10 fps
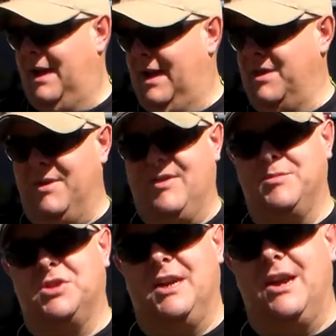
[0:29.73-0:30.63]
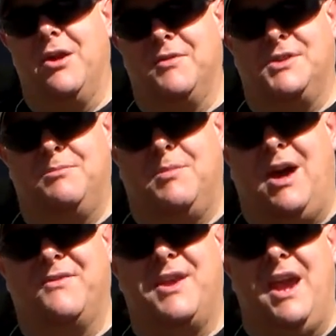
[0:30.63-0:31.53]
uh, anyways, I'm just going to go over some
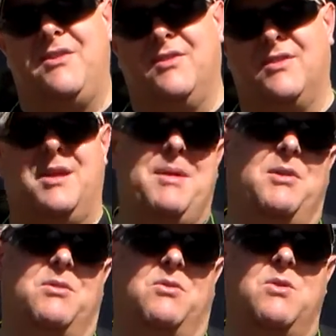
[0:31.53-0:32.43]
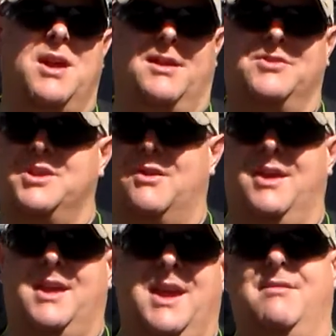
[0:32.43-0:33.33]
modifications that I made real quick because you know
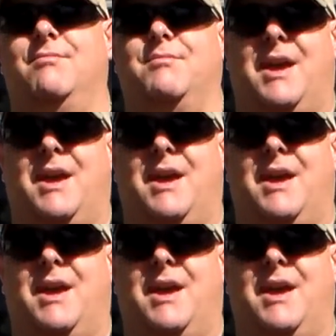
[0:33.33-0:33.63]
I can't